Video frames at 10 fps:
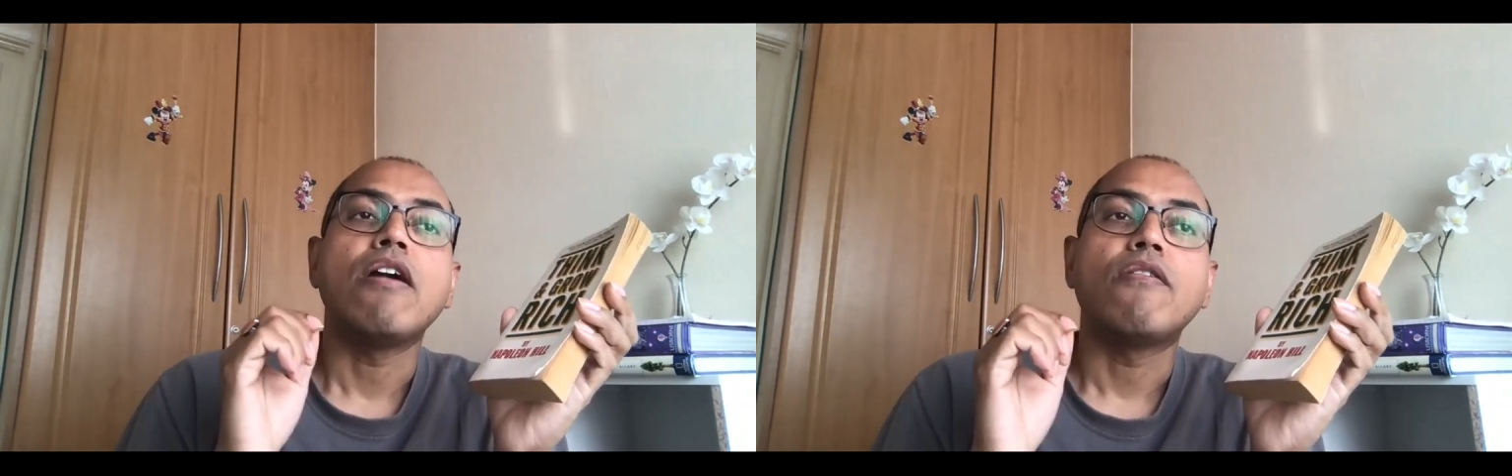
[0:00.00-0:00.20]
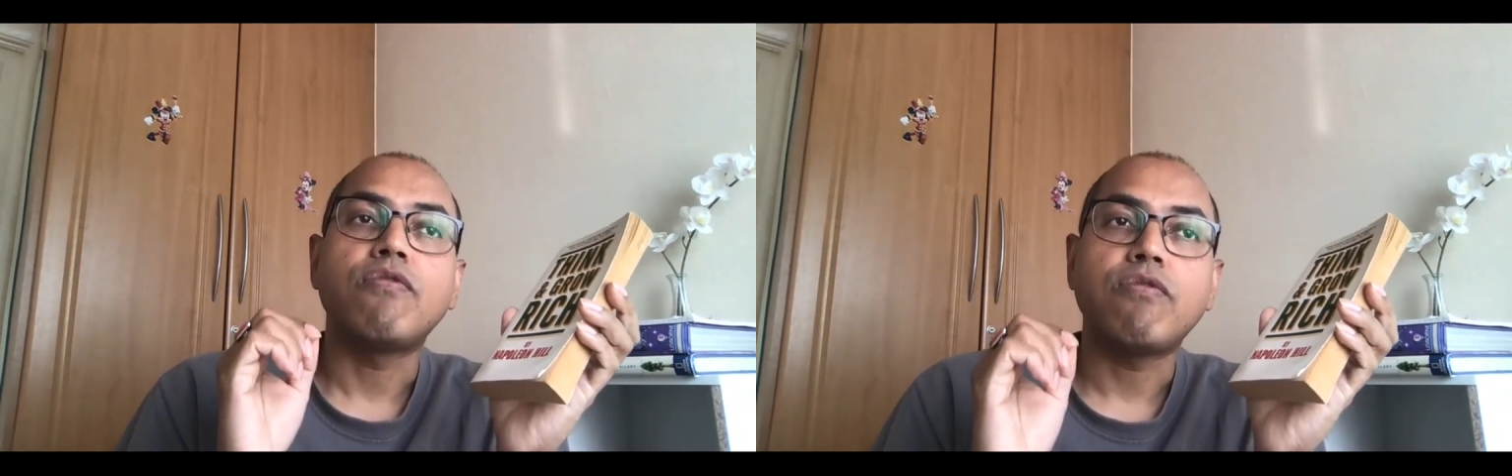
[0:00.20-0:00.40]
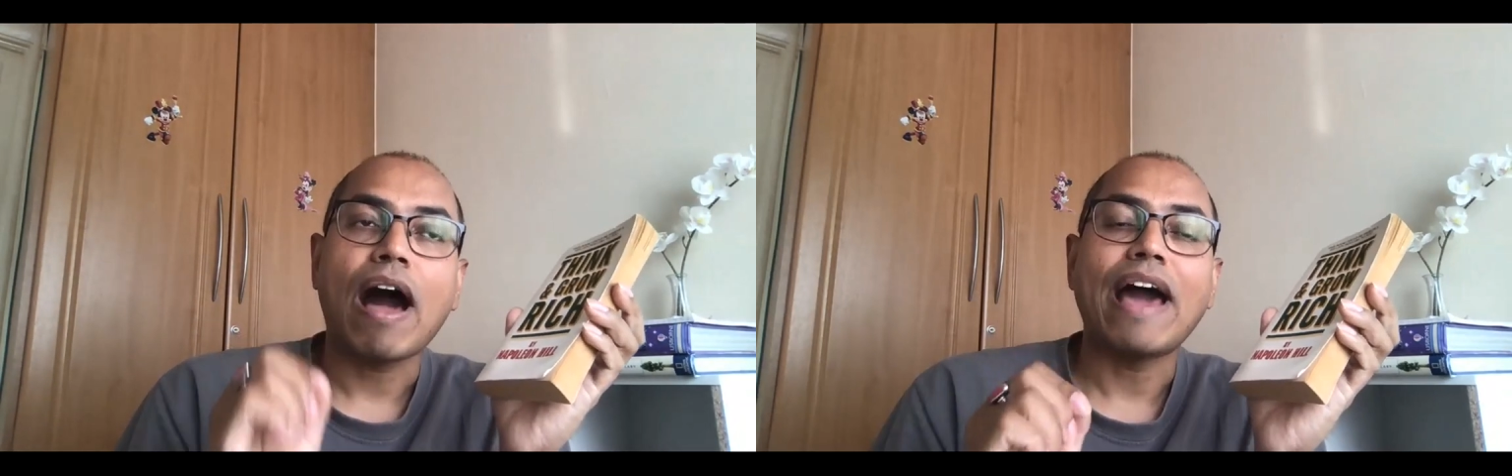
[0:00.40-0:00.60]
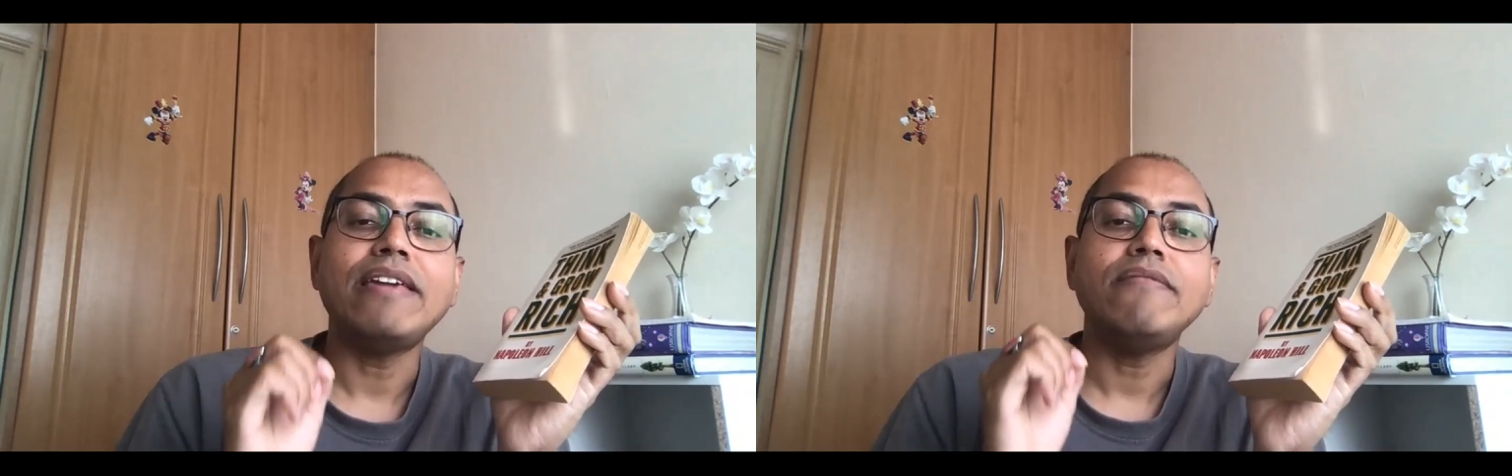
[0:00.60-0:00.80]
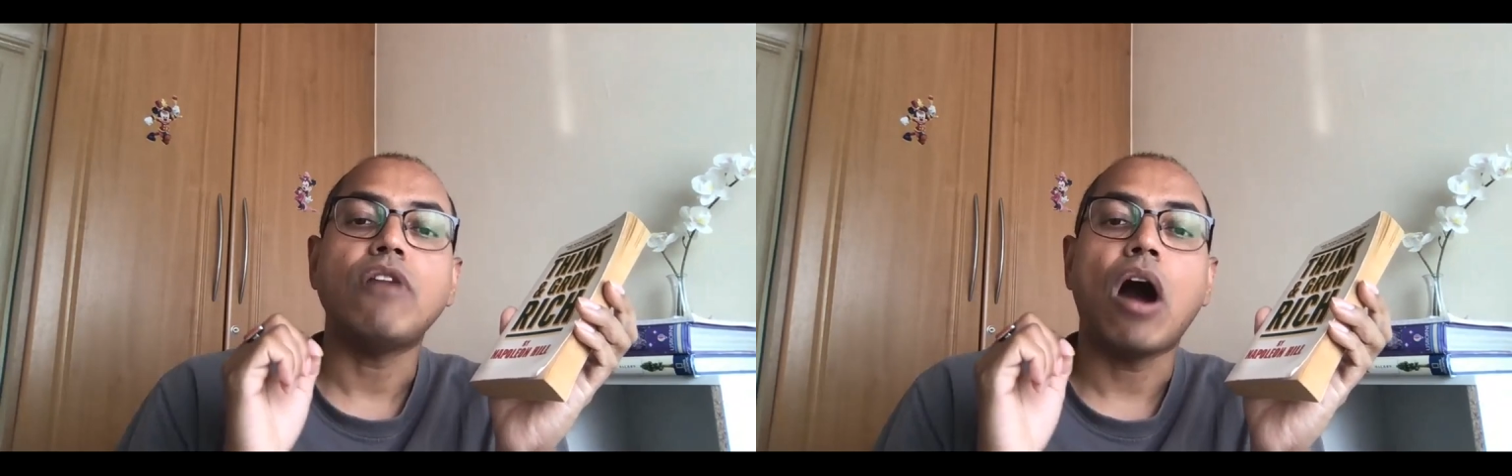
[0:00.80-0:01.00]

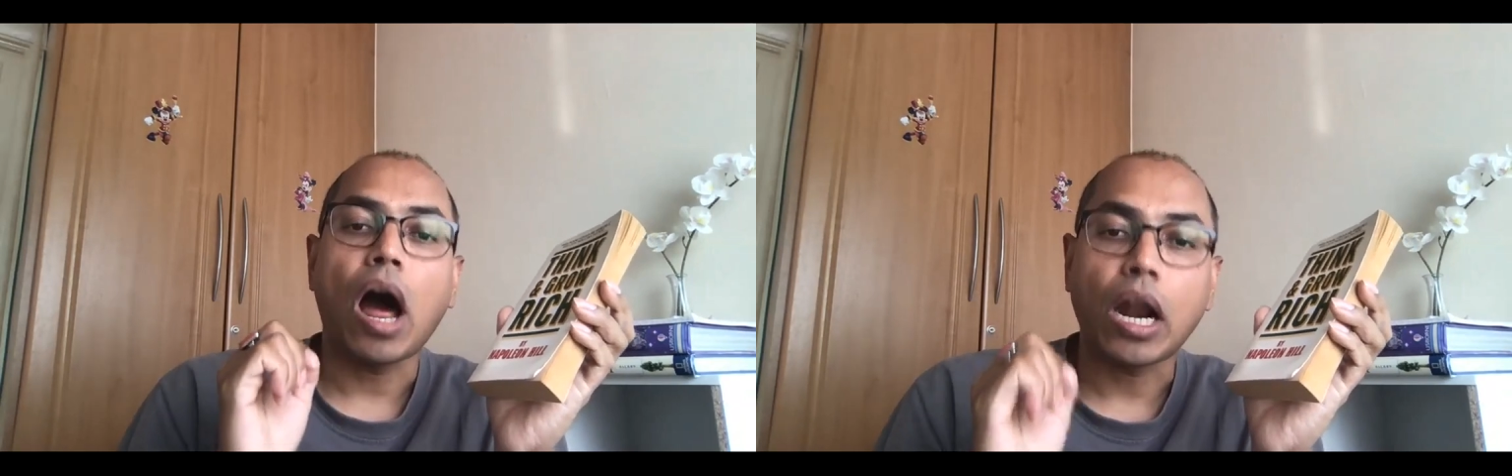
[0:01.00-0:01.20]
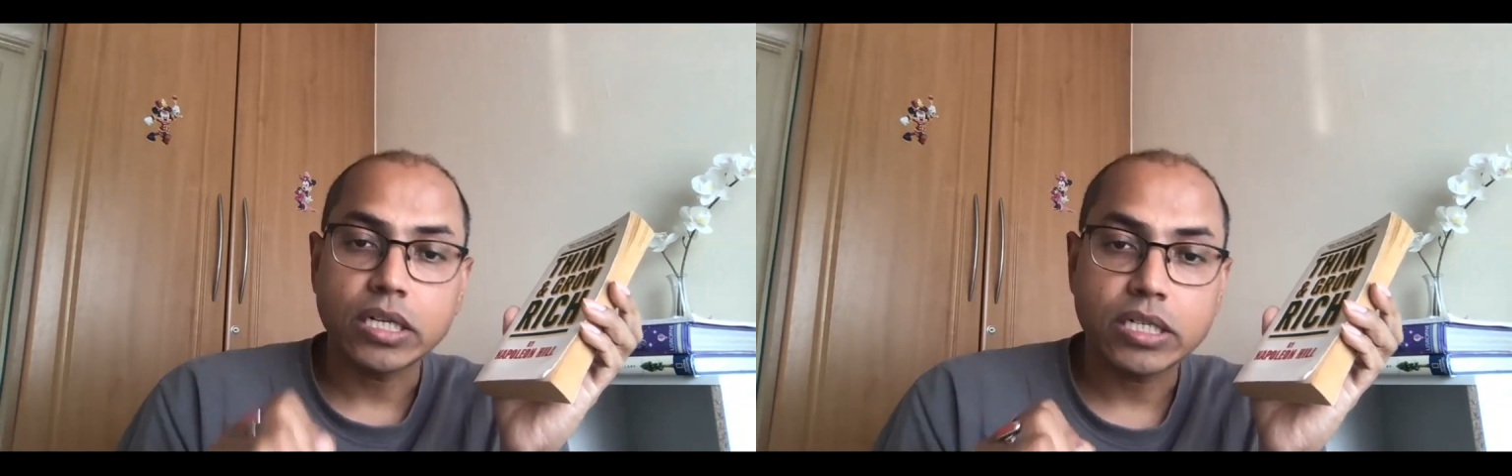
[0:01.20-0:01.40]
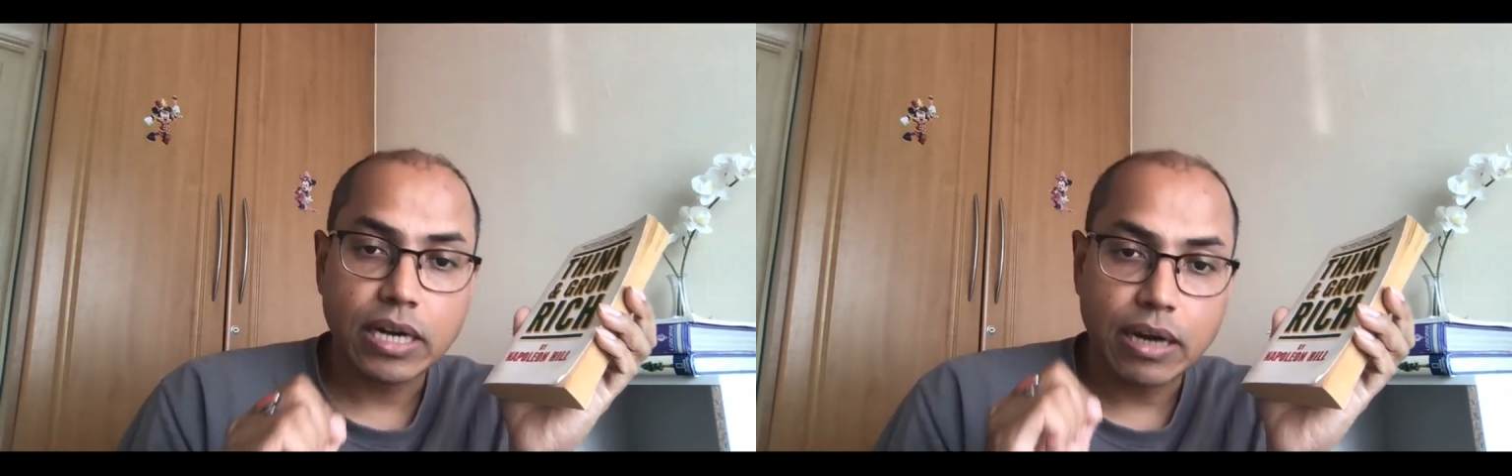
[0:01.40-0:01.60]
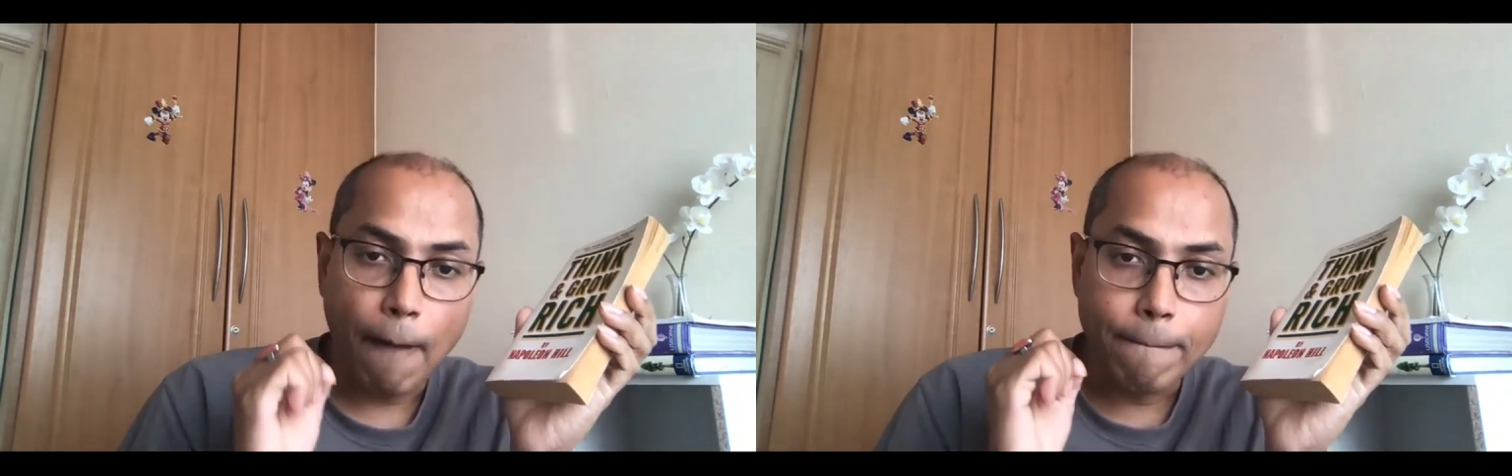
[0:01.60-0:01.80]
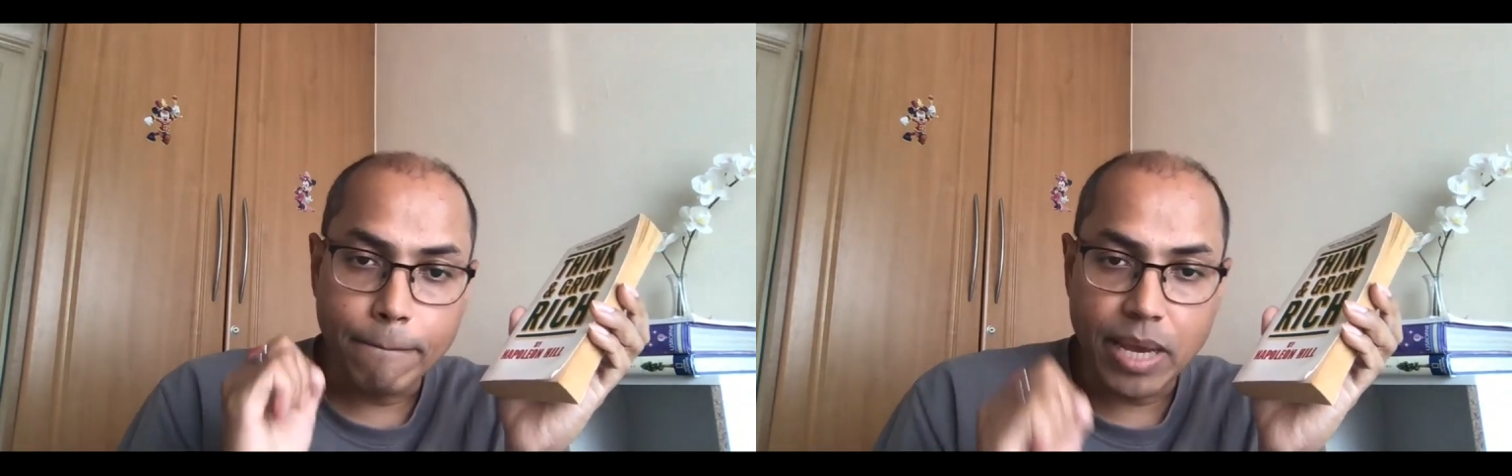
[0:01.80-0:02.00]
500
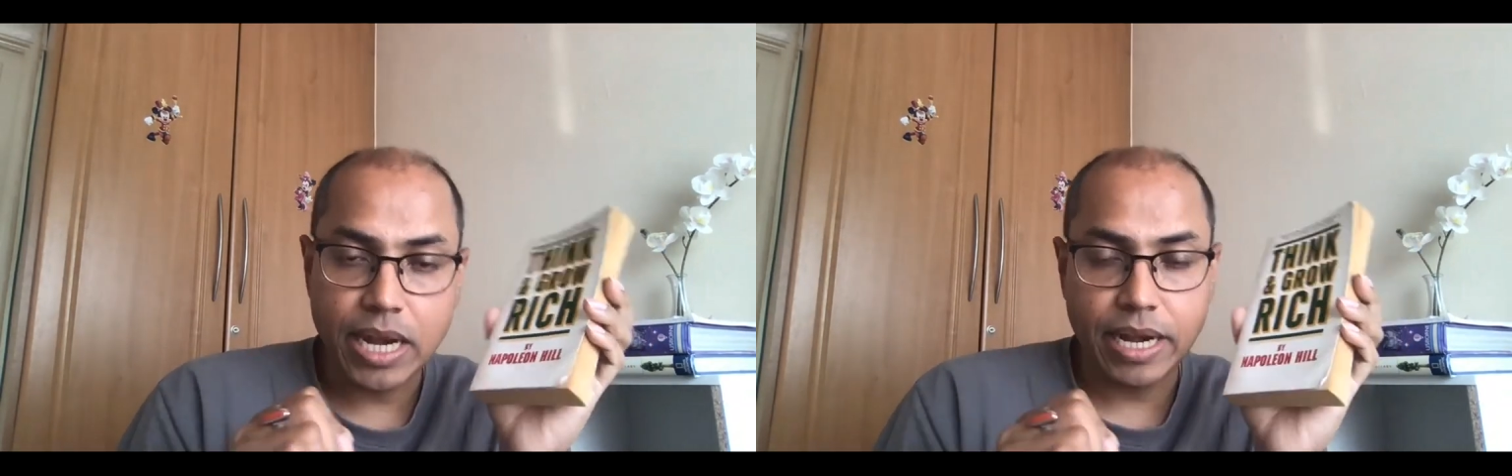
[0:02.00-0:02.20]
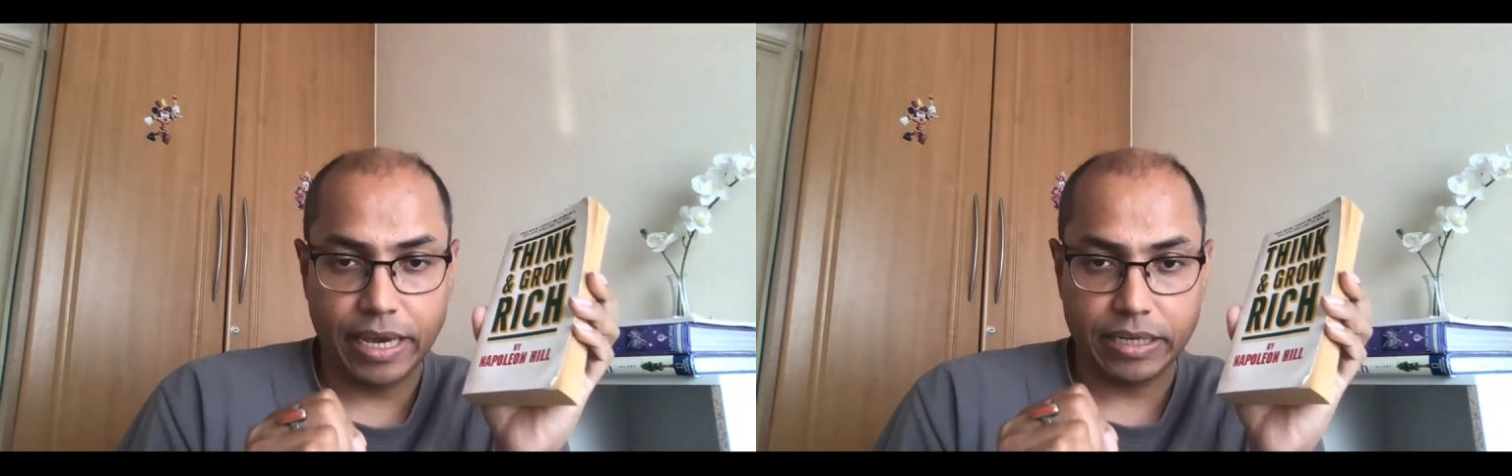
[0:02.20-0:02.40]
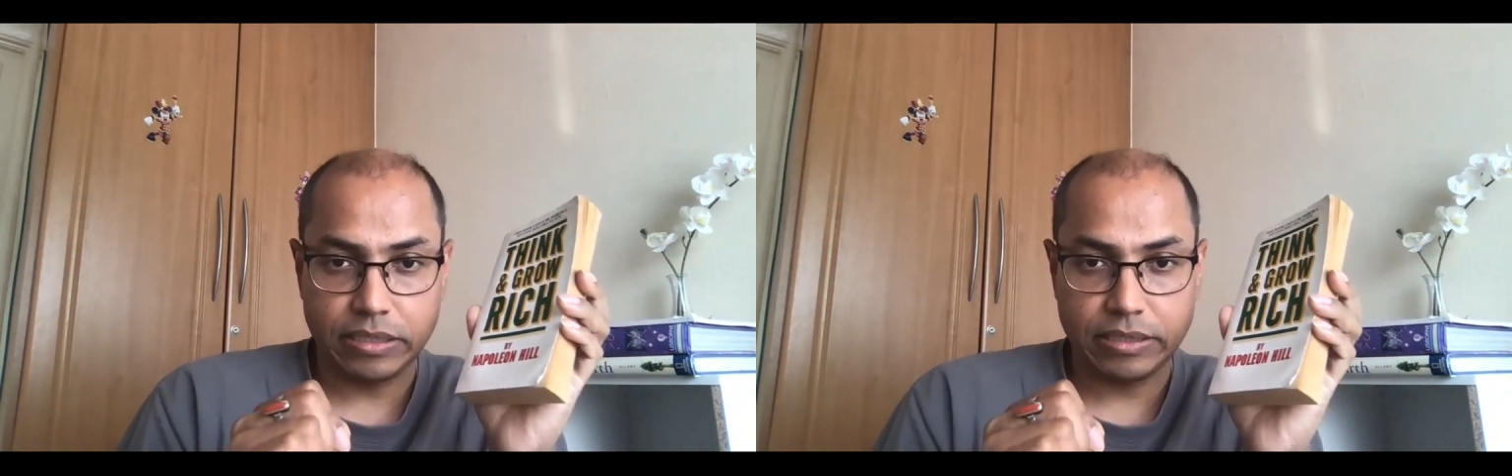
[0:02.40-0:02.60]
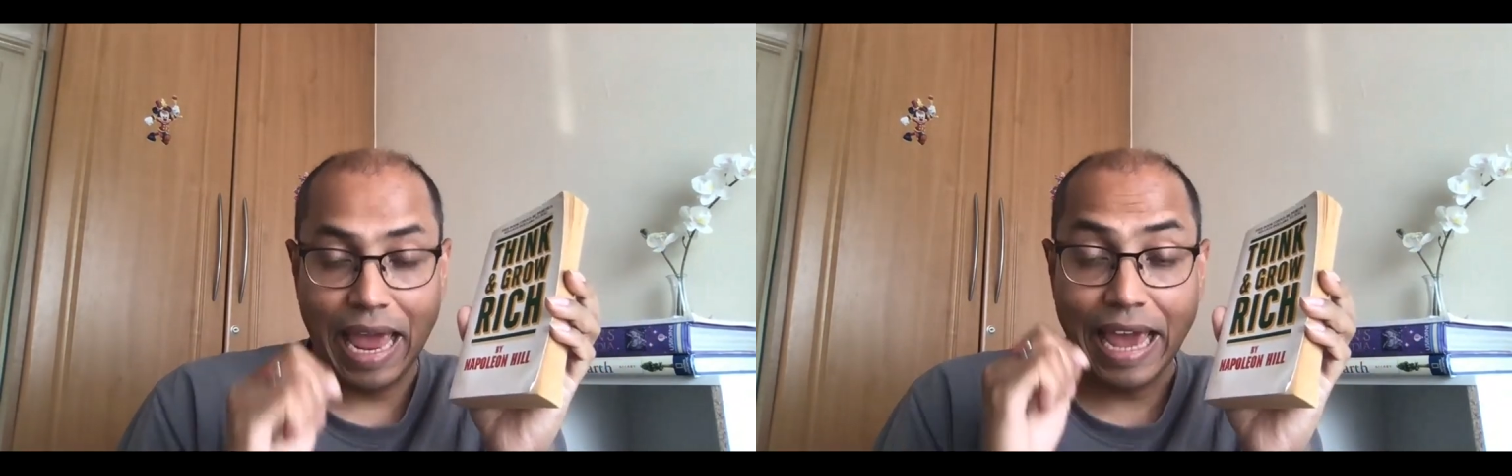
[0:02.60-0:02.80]
millionaires,